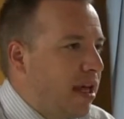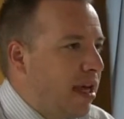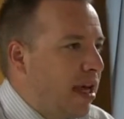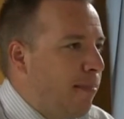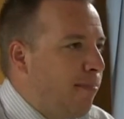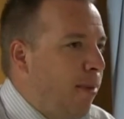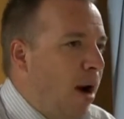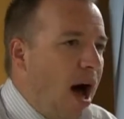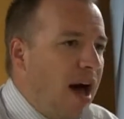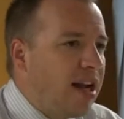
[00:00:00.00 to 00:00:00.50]

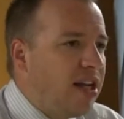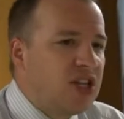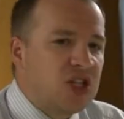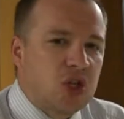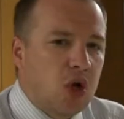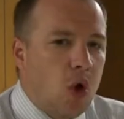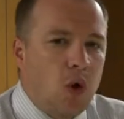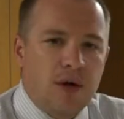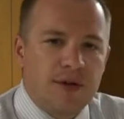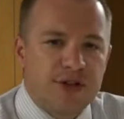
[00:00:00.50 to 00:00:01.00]
body,
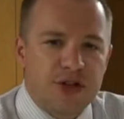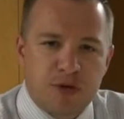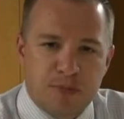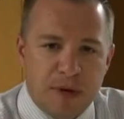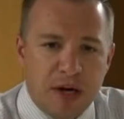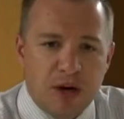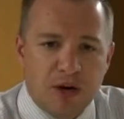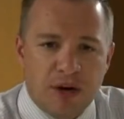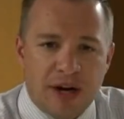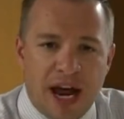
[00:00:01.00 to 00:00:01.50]
soul, and
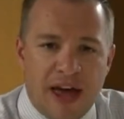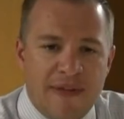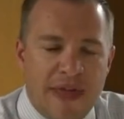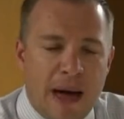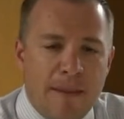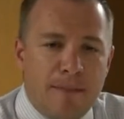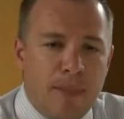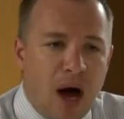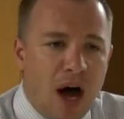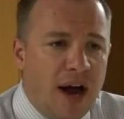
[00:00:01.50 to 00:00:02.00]
spirit, and
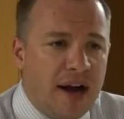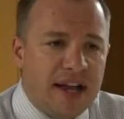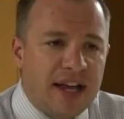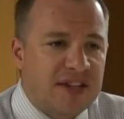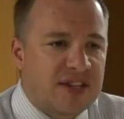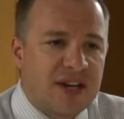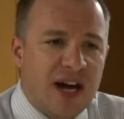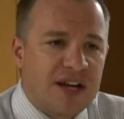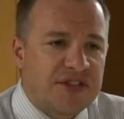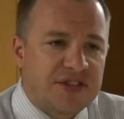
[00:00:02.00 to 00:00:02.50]
that body
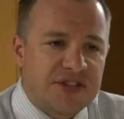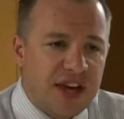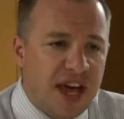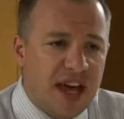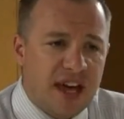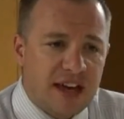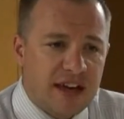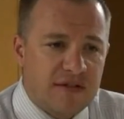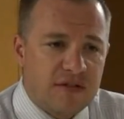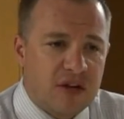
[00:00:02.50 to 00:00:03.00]
is not
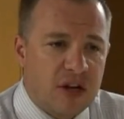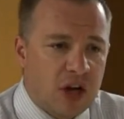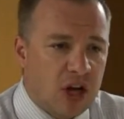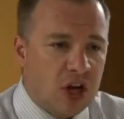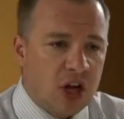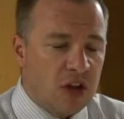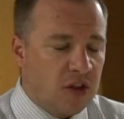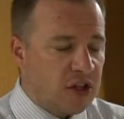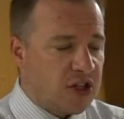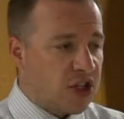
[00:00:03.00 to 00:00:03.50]
saved.
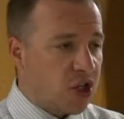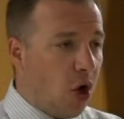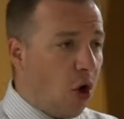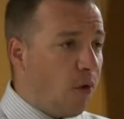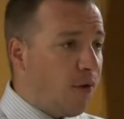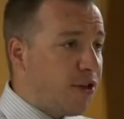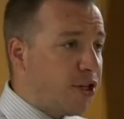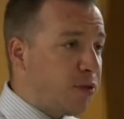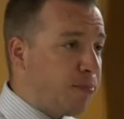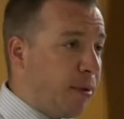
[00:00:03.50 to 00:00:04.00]
The soul
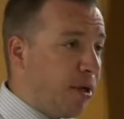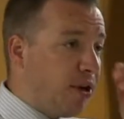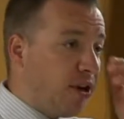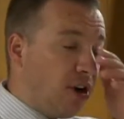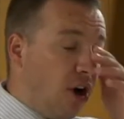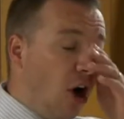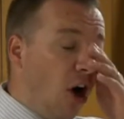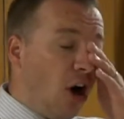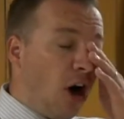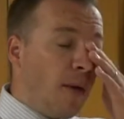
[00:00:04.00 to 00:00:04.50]
and the spirit
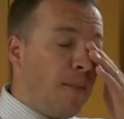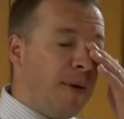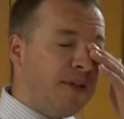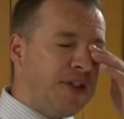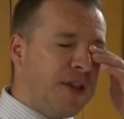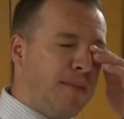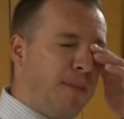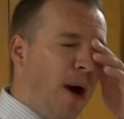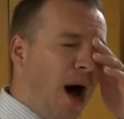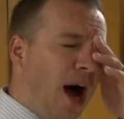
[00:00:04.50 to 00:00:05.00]
are, but
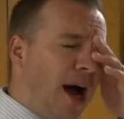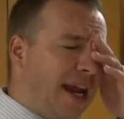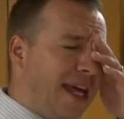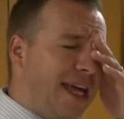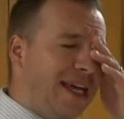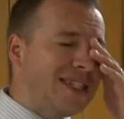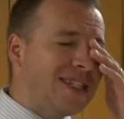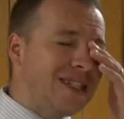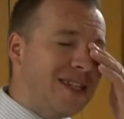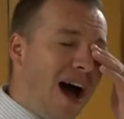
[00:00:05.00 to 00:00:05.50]
the body
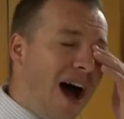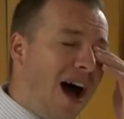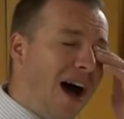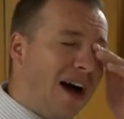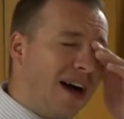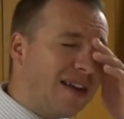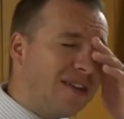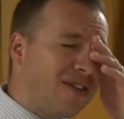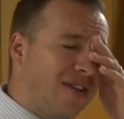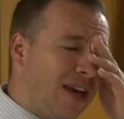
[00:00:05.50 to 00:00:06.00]
is
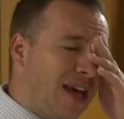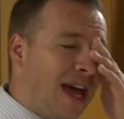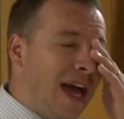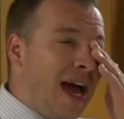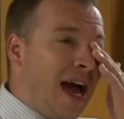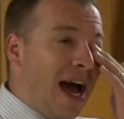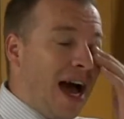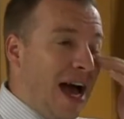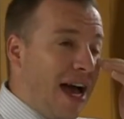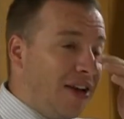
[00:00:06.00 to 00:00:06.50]
not,
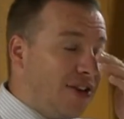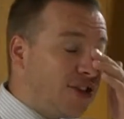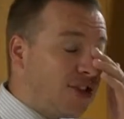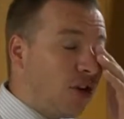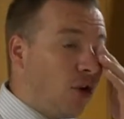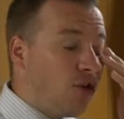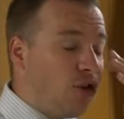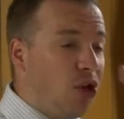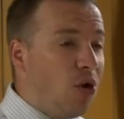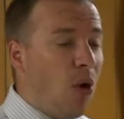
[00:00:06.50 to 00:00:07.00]
and
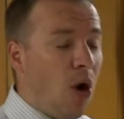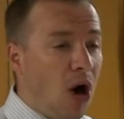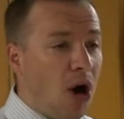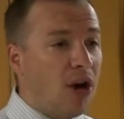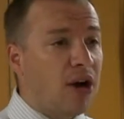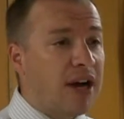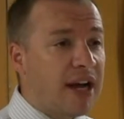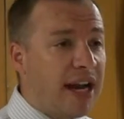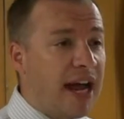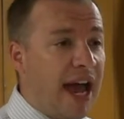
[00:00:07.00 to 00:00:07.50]
so you
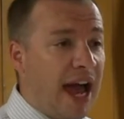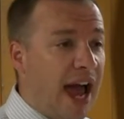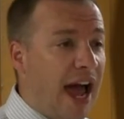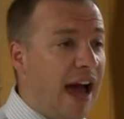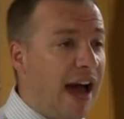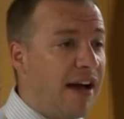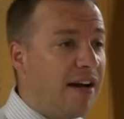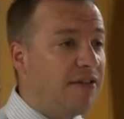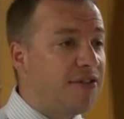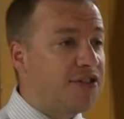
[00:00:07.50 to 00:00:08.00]
are going to
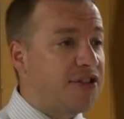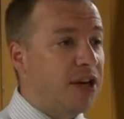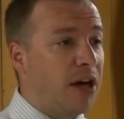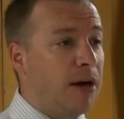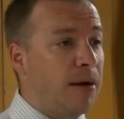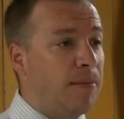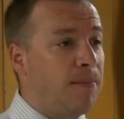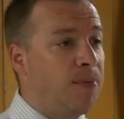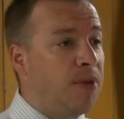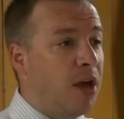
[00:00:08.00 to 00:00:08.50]
have
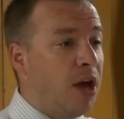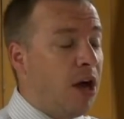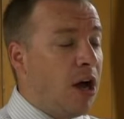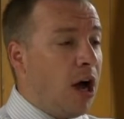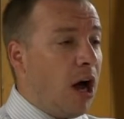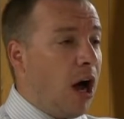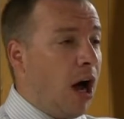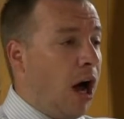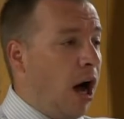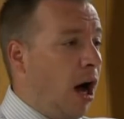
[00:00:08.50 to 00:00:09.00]
some
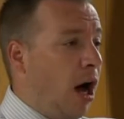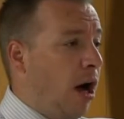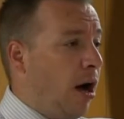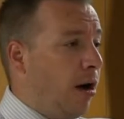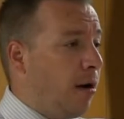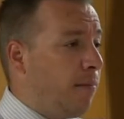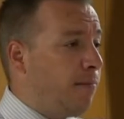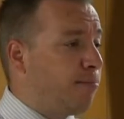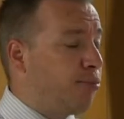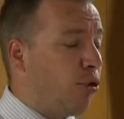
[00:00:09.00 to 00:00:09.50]

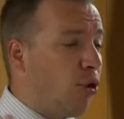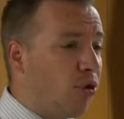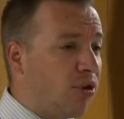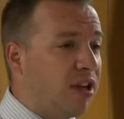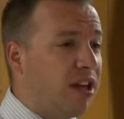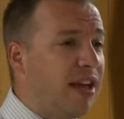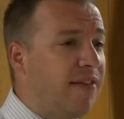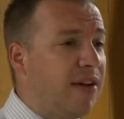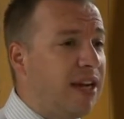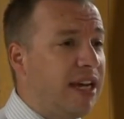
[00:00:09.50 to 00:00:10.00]
uh,
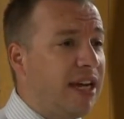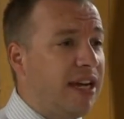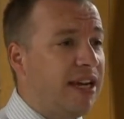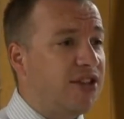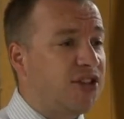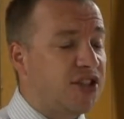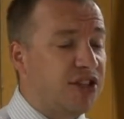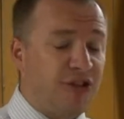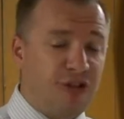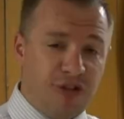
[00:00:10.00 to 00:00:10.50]

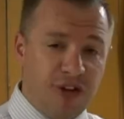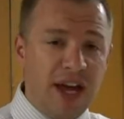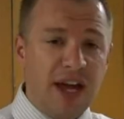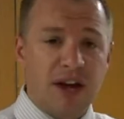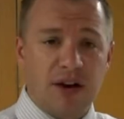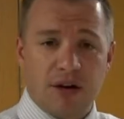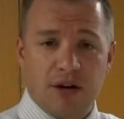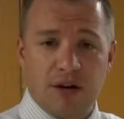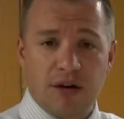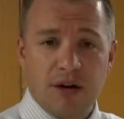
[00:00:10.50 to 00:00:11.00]
proclivities to
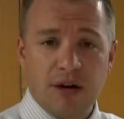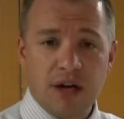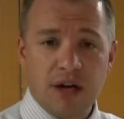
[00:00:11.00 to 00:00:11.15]
fear,